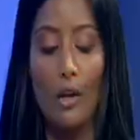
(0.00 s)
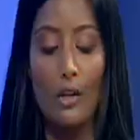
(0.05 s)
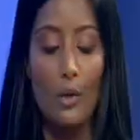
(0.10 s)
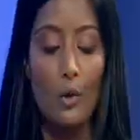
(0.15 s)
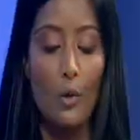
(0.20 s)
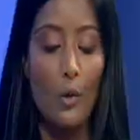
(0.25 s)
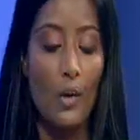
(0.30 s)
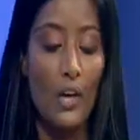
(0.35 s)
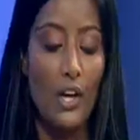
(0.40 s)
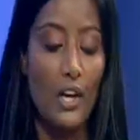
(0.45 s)
your
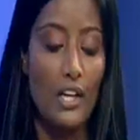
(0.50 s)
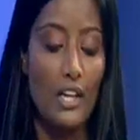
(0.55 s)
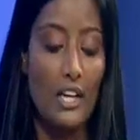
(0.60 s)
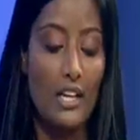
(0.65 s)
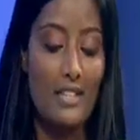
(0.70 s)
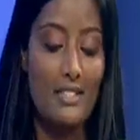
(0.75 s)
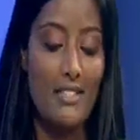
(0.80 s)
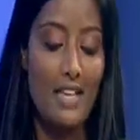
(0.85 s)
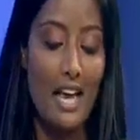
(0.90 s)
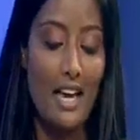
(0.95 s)
earnings,
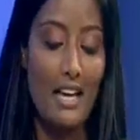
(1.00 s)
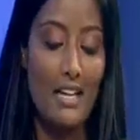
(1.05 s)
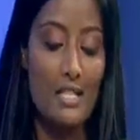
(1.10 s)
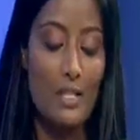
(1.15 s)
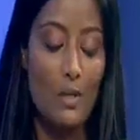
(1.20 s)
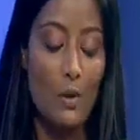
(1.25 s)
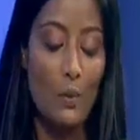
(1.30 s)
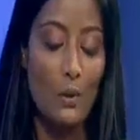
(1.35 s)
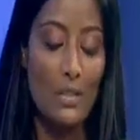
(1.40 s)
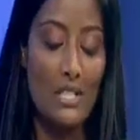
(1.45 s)
and
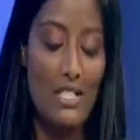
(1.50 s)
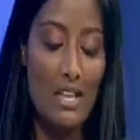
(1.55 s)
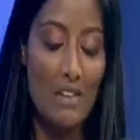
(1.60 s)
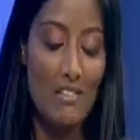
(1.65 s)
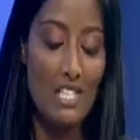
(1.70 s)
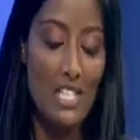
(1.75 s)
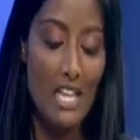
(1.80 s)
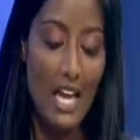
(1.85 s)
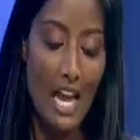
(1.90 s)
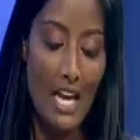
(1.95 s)
with
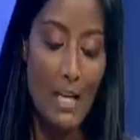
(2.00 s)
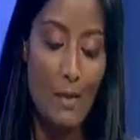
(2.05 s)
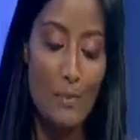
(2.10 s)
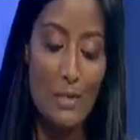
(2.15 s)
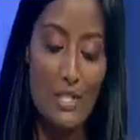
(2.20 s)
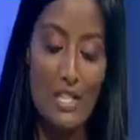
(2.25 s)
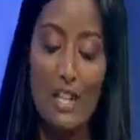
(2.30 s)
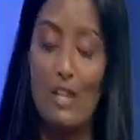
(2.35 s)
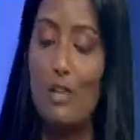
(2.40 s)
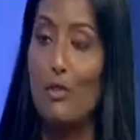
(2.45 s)

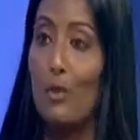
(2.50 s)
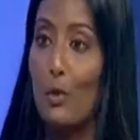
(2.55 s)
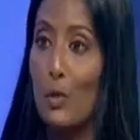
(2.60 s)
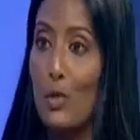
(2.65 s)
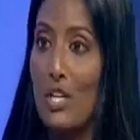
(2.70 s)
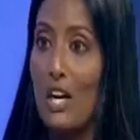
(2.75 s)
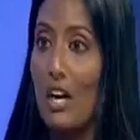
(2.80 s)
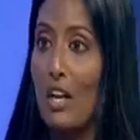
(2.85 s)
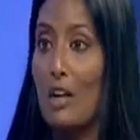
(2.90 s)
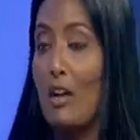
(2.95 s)
78% of your
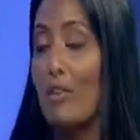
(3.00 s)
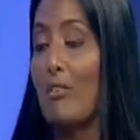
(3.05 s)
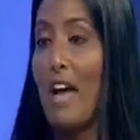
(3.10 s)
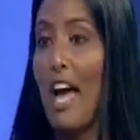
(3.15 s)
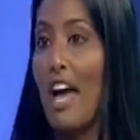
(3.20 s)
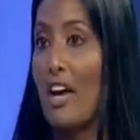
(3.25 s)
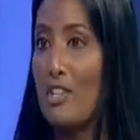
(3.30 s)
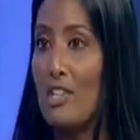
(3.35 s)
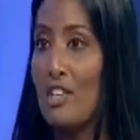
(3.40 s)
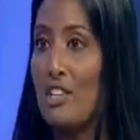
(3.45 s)
turnover
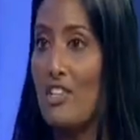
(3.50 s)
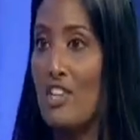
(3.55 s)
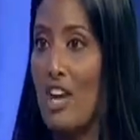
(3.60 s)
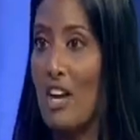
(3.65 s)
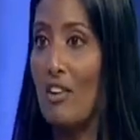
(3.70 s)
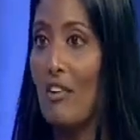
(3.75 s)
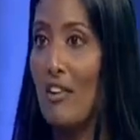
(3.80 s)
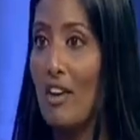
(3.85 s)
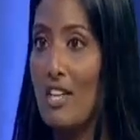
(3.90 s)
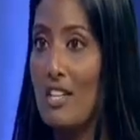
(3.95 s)
actually
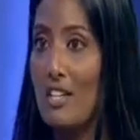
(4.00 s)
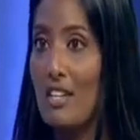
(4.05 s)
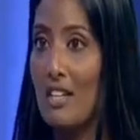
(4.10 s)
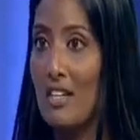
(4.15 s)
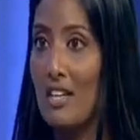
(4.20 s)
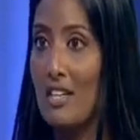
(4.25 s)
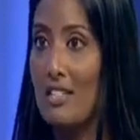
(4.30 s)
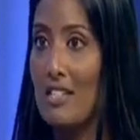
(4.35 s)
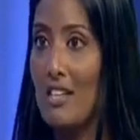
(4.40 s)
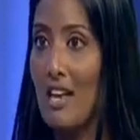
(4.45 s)
generated in
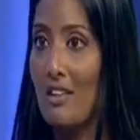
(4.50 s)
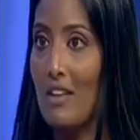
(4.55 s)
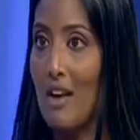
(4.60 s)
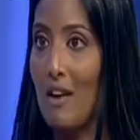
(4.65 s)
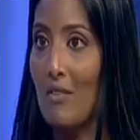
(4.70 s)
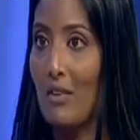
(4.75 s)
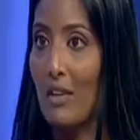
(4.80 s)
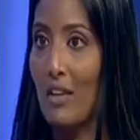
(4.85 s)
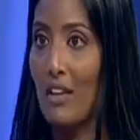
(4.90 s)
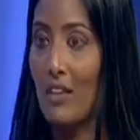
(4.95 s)
South
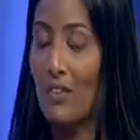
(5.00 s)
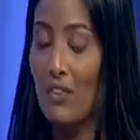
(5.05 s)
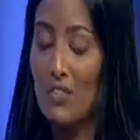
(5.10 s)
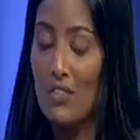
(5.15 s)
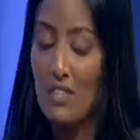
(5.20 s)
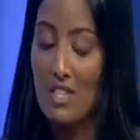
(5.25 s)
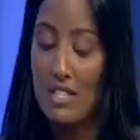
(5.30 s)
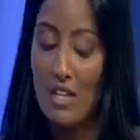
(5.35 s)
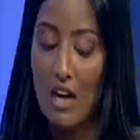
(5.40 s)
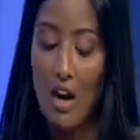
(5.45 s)
Africa, this
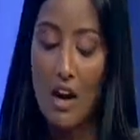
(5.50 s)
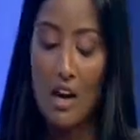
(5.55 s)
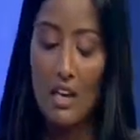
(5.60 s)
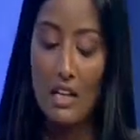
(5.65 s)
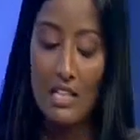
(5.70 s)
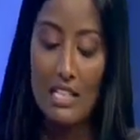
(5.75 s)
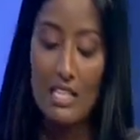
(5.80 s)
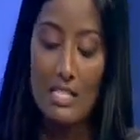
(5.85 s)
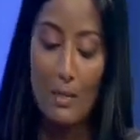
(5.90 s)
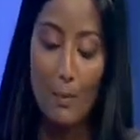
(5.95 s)
is hardly
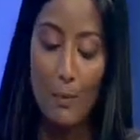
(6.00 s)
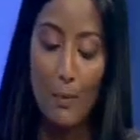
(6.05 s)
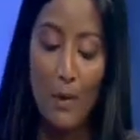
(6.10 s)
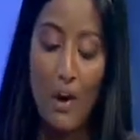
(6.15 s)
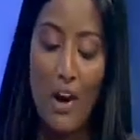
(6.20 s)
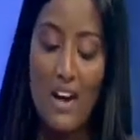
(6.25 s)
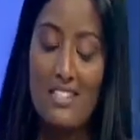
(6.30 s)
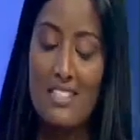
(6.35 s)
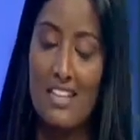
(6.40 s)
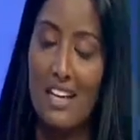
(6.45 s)

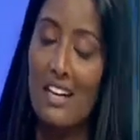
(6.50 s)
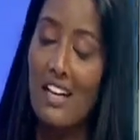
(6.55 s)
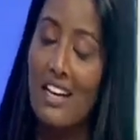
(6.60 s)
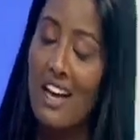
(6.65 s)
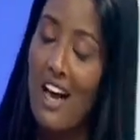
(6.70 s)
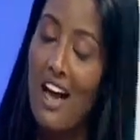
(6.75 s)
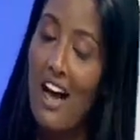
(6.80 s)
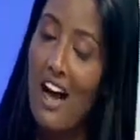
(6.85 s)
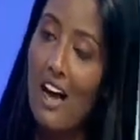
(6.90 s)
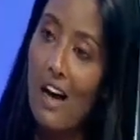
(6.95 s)
surprising.
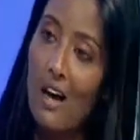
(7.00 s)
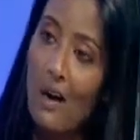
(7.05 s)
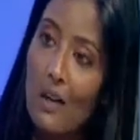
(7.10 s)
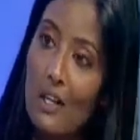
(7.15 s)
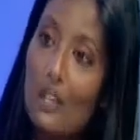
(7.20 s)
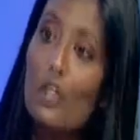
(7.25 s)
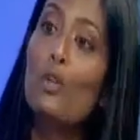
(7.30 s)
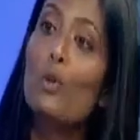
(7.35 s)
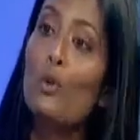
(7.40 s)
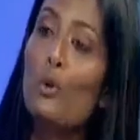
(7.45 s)
How are
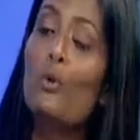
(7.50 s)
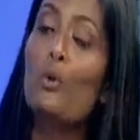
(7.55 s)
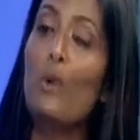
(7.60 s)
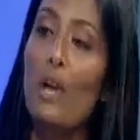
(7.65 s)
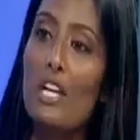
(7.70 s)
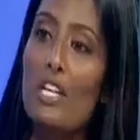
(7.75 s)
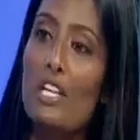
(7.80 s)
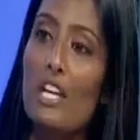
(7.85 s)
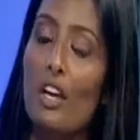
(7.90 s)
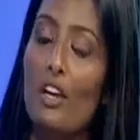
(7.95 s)
you
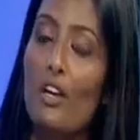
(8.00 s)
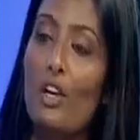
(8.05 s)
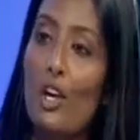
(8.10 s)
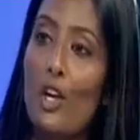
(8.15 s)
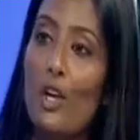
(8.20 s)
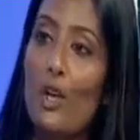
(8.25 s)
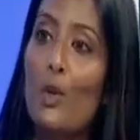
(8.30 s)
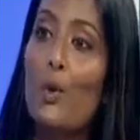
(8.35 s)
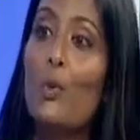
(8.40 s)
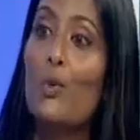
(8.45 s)
rating
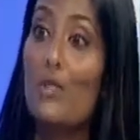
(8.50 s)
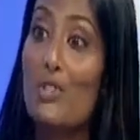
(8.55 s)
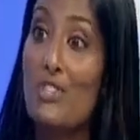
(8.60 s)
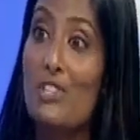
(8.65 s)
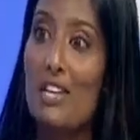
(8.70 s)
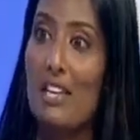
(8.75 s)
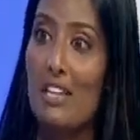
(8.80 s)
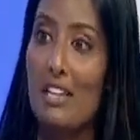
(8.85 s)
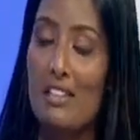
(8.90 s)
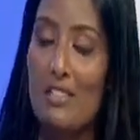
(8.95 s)
your
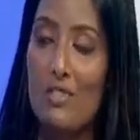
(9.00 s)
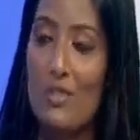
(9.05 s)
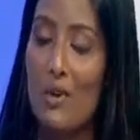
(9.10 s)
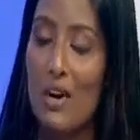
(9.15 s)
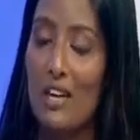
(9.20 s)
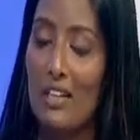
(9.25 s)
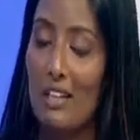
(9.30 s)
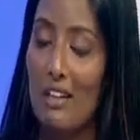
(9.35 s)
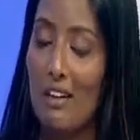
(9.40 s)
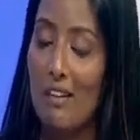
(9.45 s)
resilience right
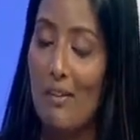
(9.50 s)
now?